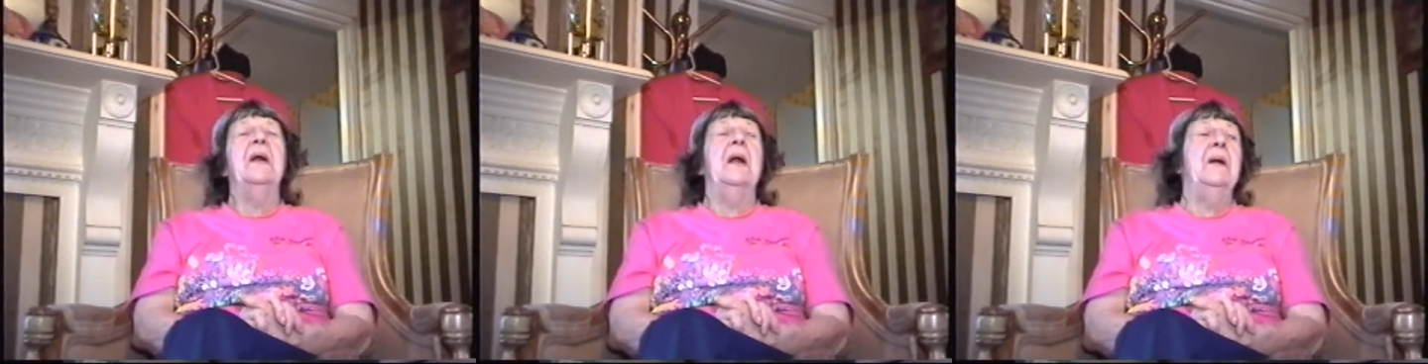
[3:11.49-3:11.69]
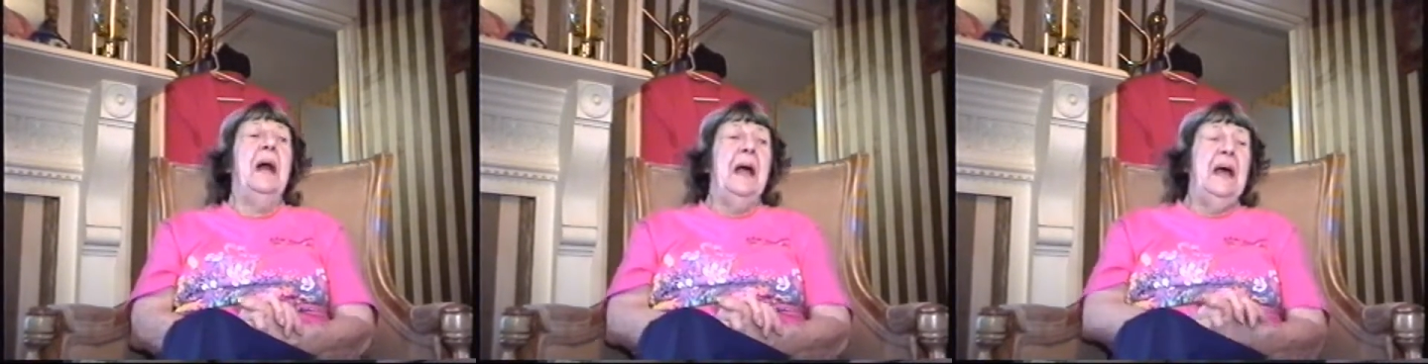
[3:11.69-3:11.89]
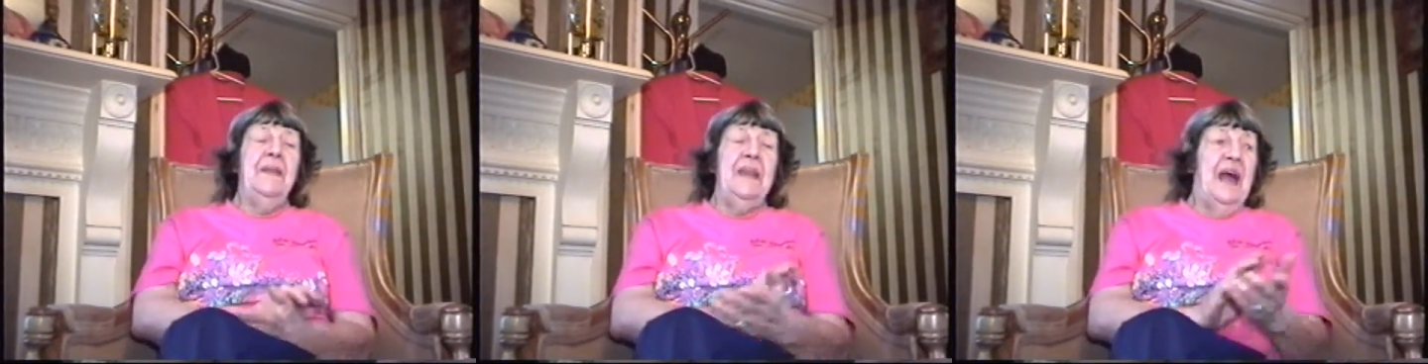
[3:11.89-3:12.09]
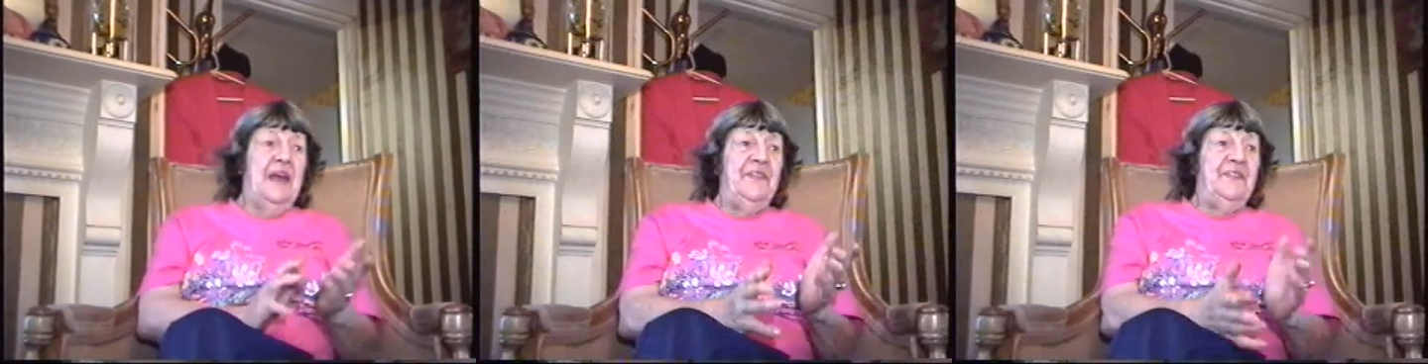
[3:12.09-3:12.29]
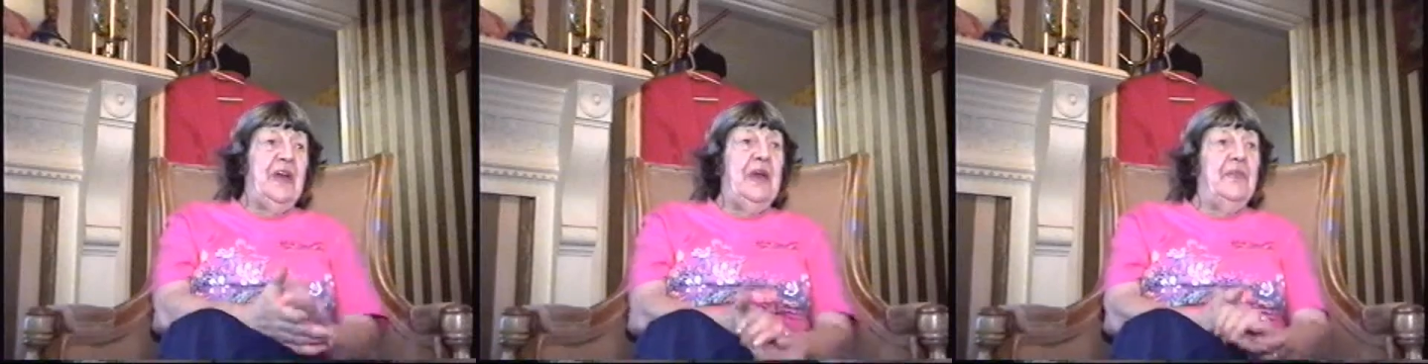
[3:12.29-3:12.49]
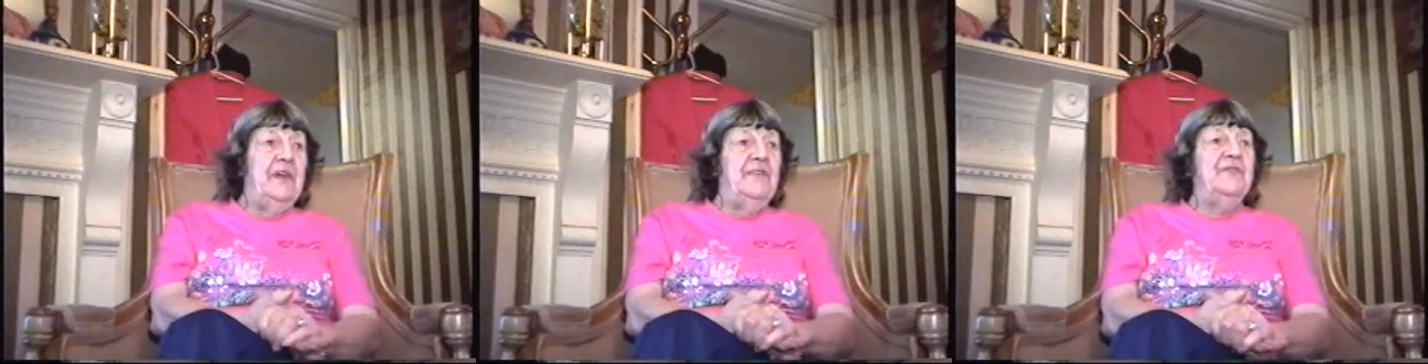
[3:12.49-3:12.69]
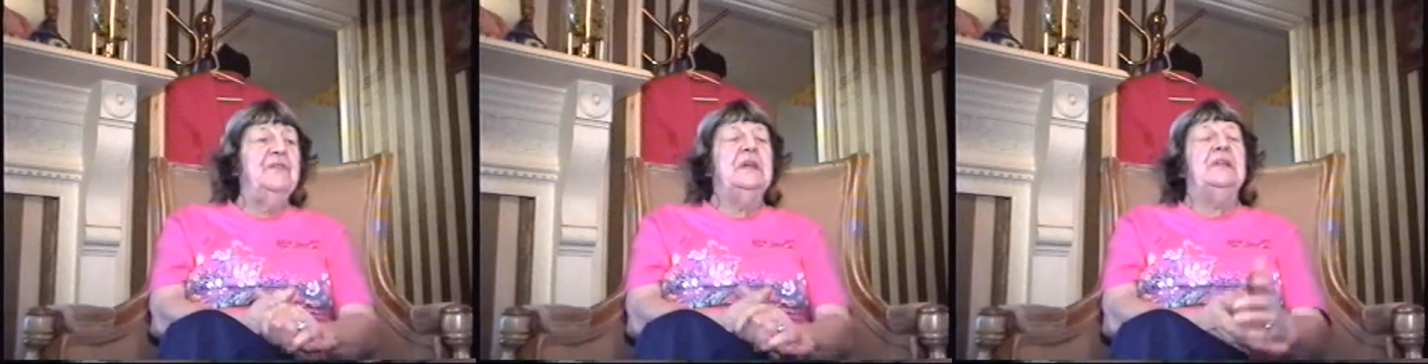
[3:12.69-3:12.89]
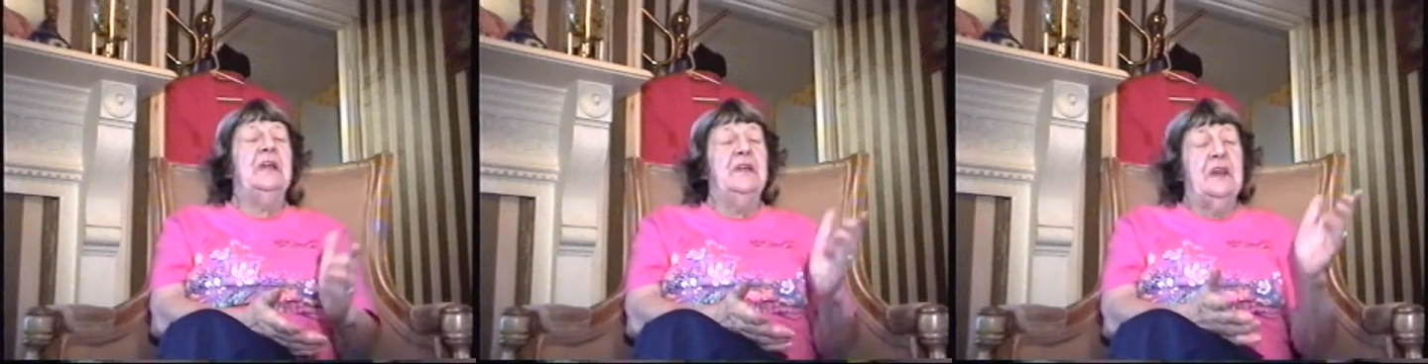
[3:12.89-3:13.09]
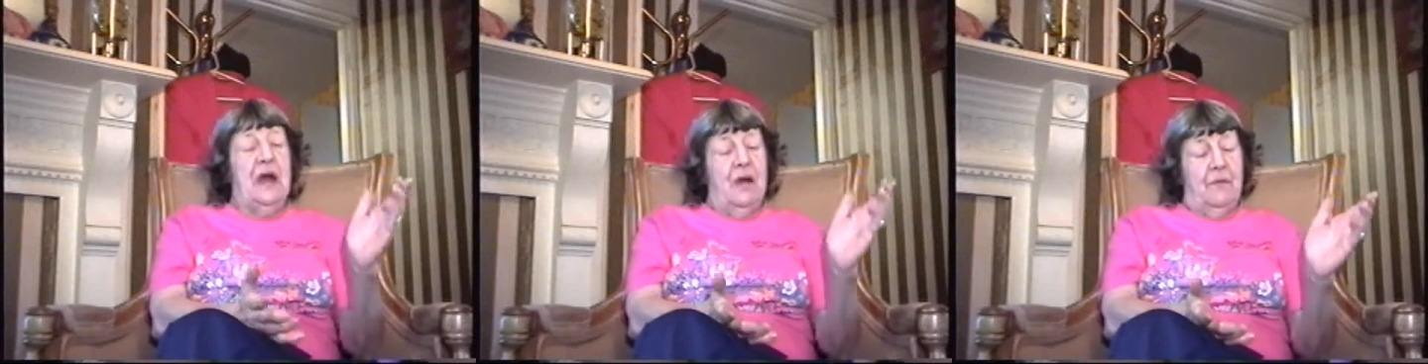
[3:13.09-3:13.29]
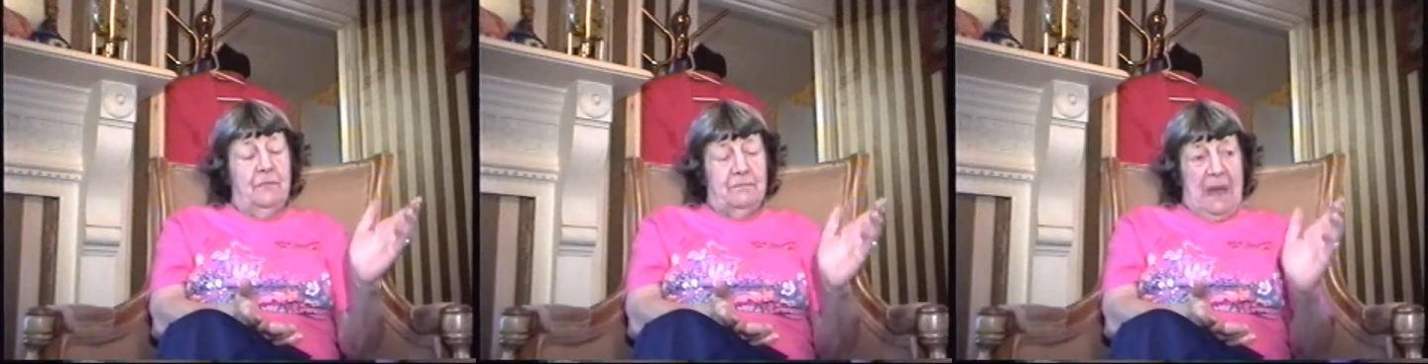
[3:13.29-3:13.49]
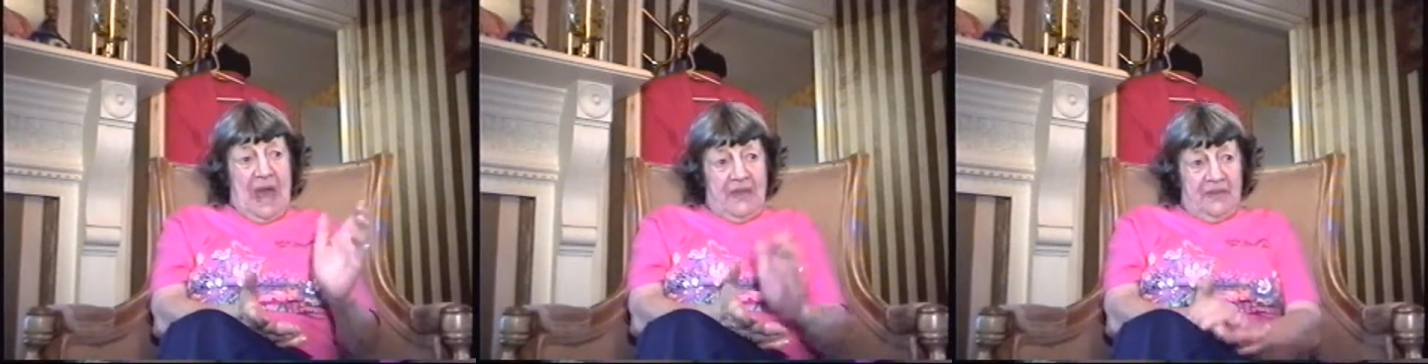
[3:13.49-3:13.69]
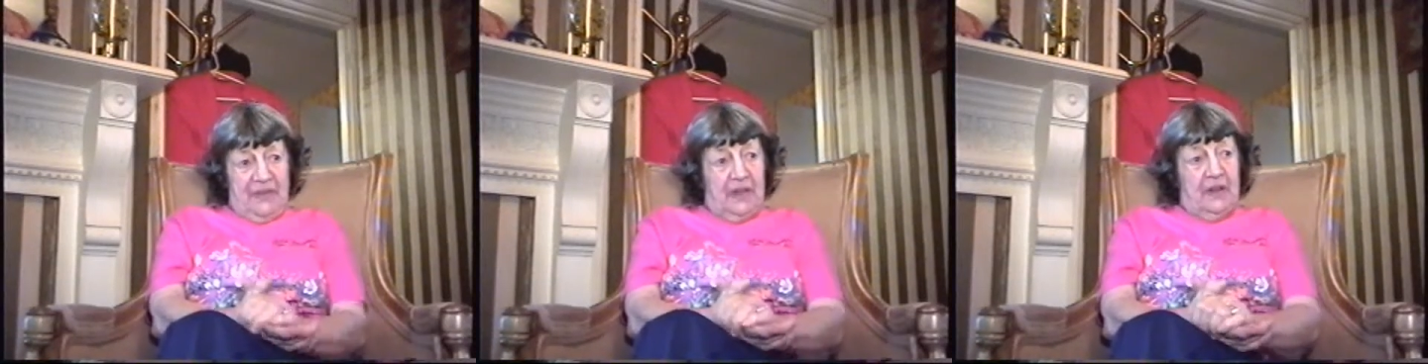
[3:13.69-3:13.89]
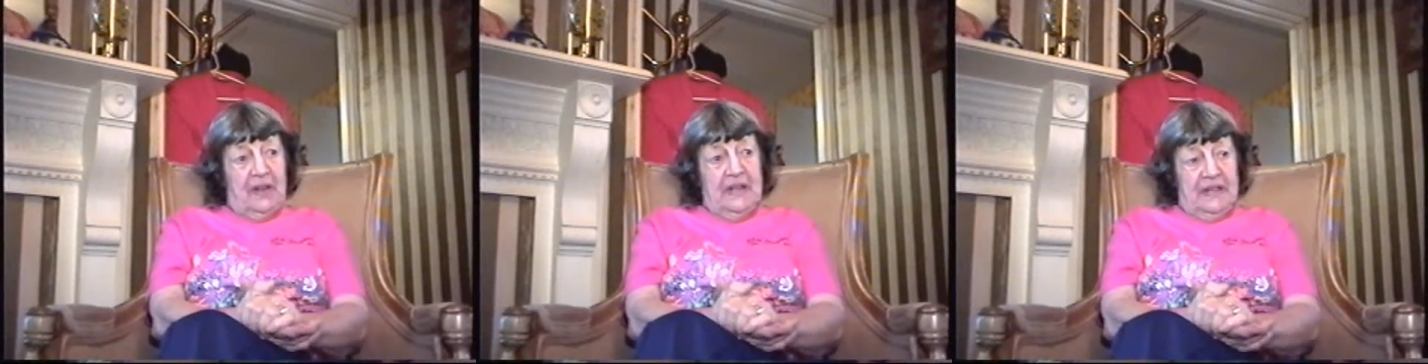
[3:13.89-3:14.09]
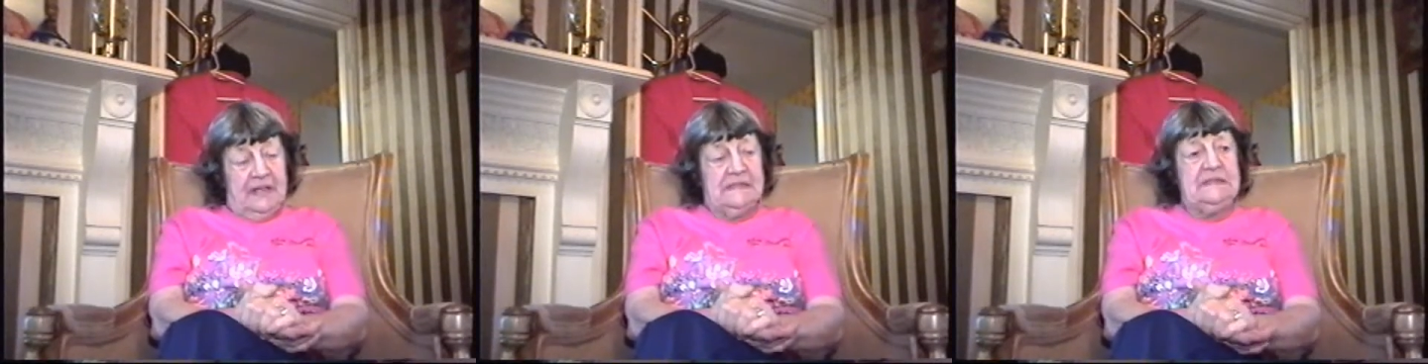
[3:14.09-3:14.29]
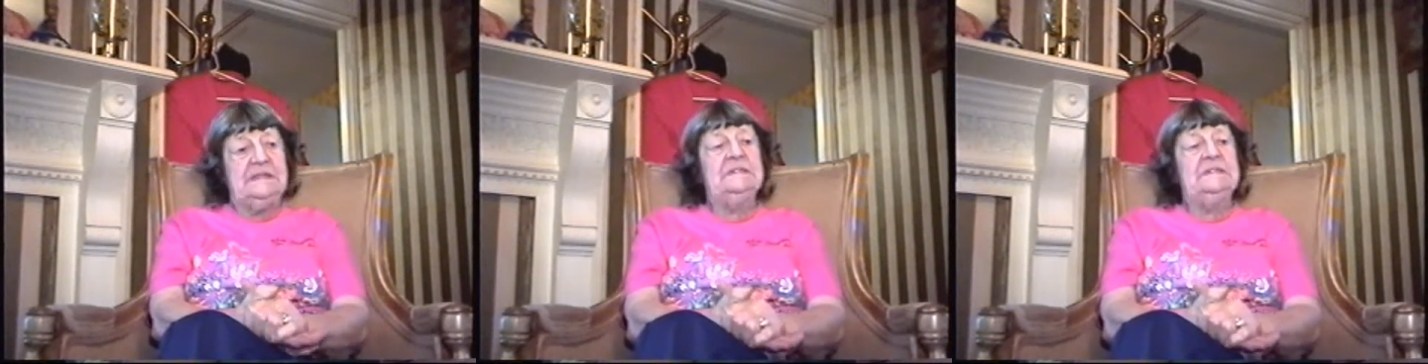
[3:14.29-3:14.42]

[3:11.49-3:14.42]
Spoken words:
I say this now. Basically,